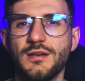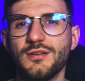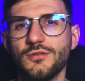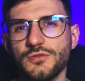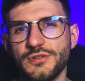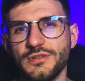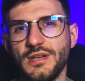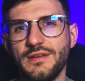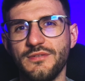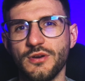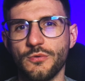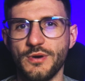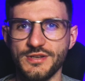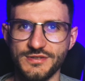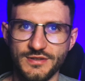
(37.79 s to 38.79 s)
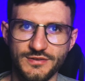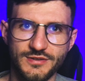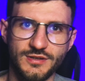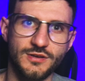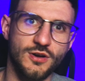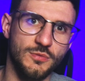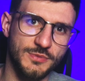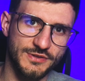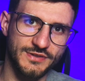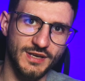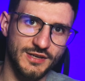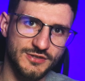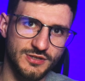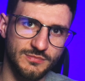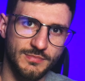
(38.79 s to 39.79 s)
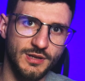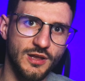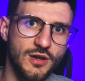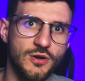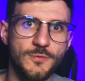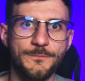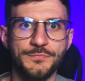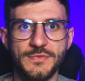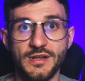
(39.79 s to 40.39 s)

You can also leave your questions in the comment section below,